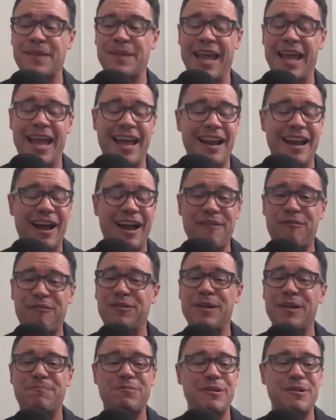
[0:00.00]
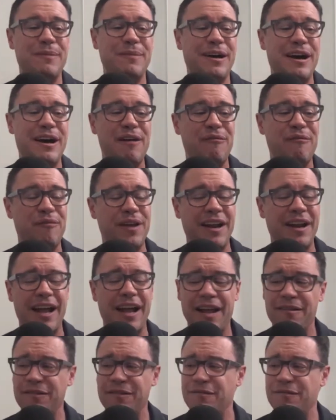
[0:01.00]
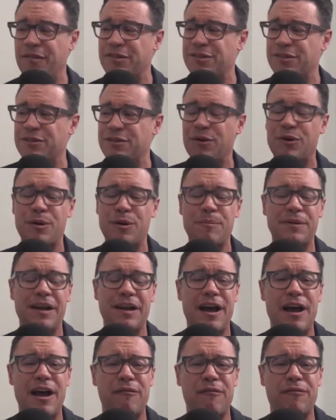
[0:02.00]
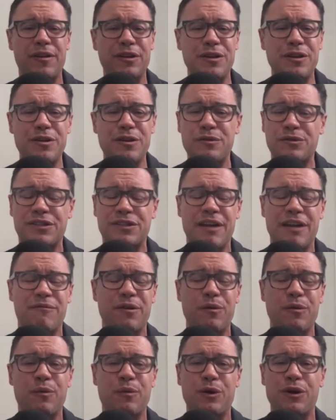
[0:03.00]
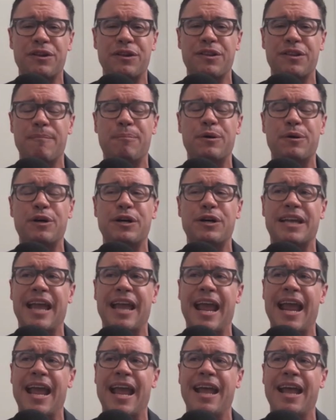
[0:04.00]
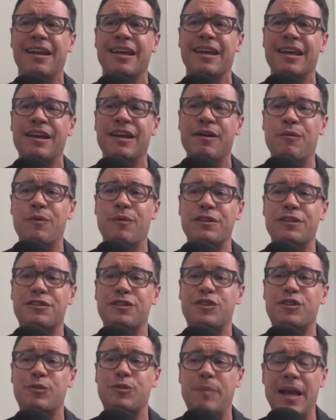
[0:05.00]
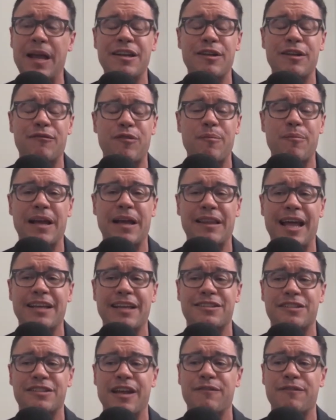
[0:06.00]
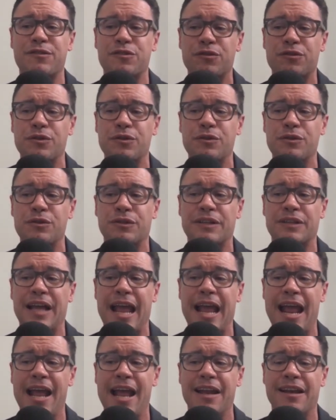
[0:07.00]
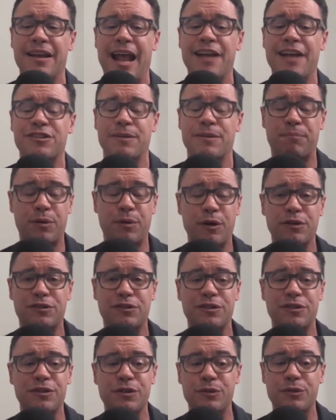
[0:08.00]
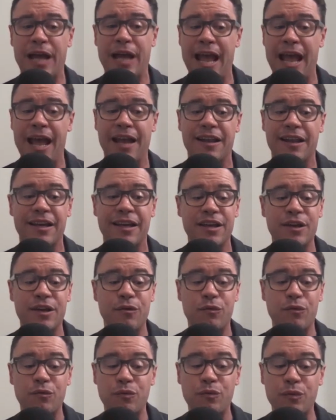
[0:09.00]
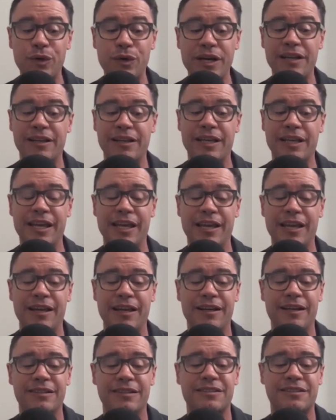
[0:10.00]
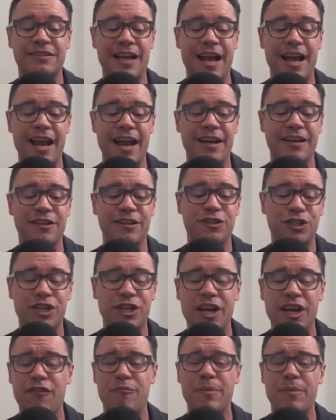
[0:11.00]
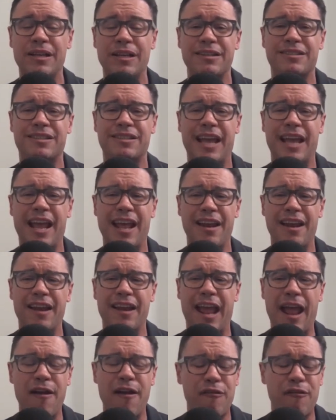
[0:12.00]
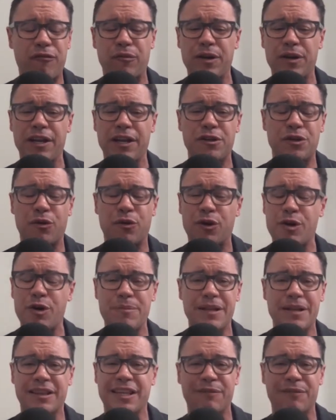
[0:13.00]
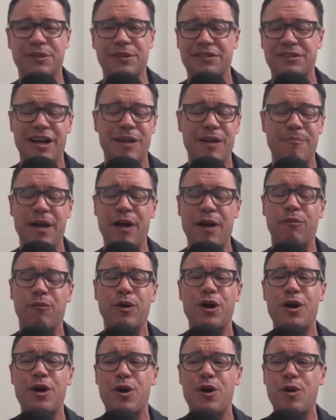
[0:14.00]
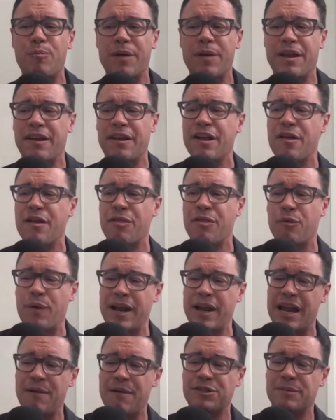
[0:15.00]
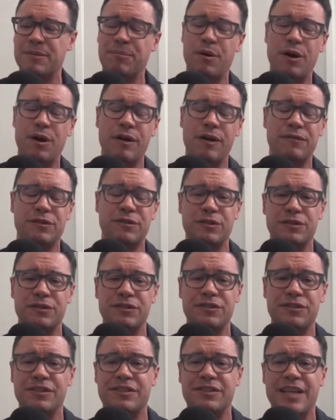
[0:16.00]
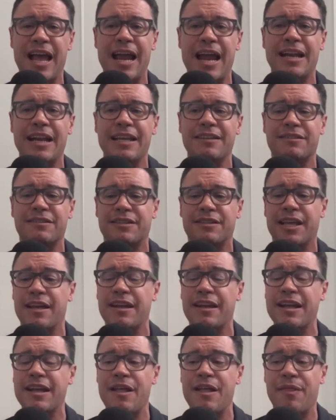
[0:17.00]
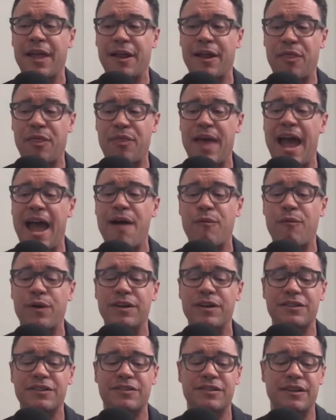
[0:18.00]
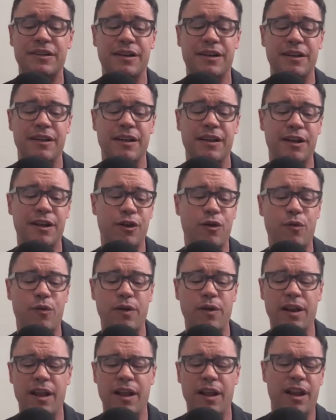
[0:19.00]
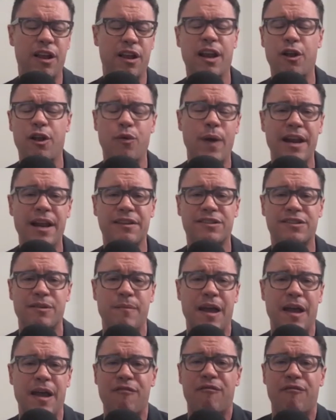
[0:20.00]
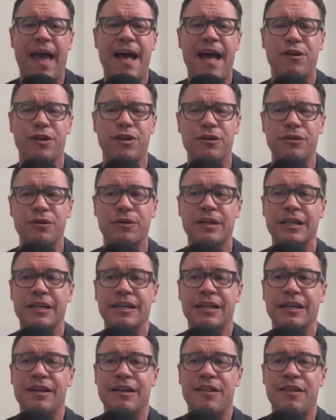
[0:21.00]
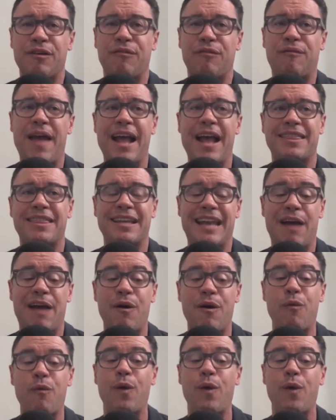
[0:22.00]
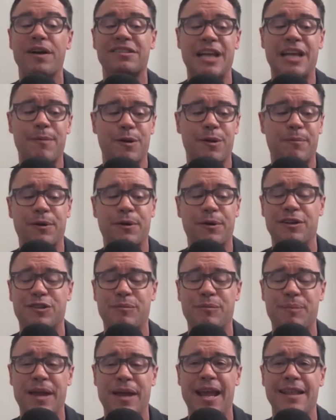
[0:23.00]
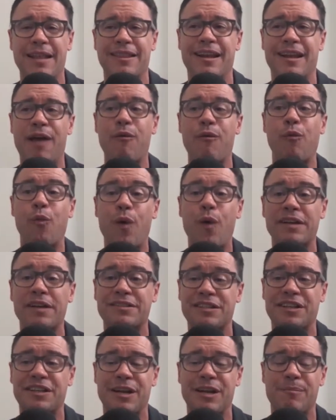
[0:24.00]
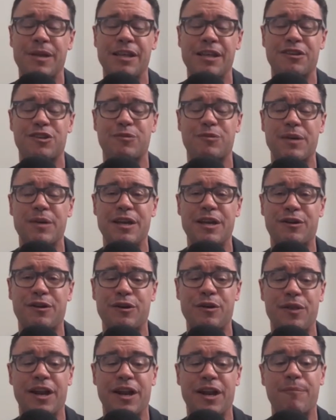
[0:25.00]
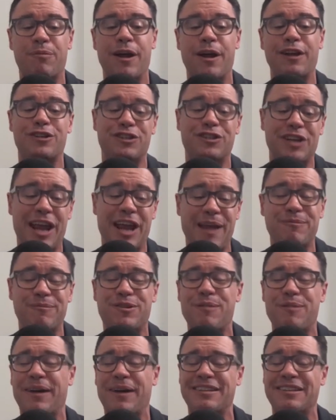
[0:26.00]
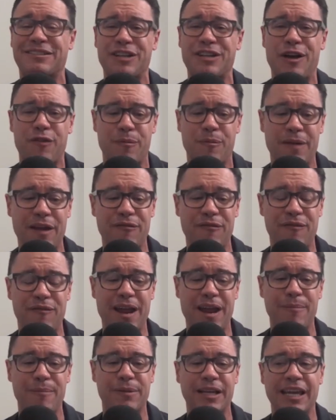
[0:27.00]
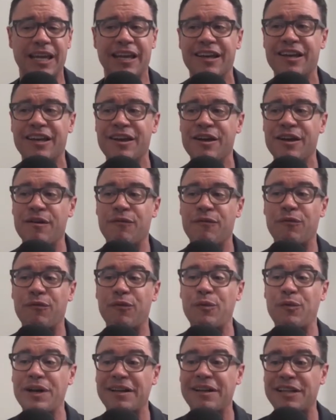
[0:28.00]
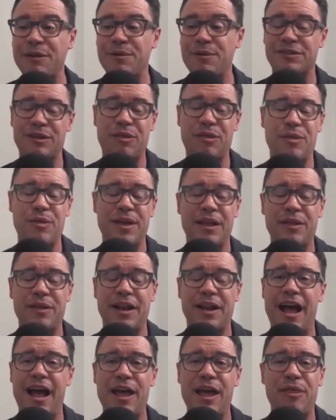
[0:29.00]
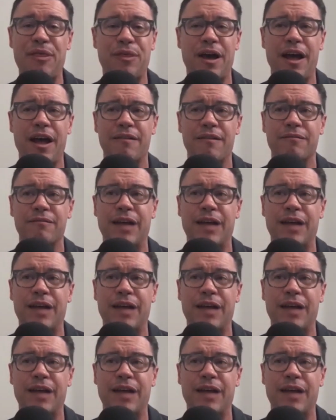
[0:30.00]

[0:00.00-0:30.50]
and I flipped them off and I stormed off and used every word in the book and was suspended from my last day of school. And as a person who had really assigned achievement and every adornment that was on my robe and the way I was a part of certain societies that like that was a, an it, it equated to my value. The fact that now I wasn't able to participate, that I wasn't going to be the speaker, that I brought shame to myself and my family really was a thing that I thought,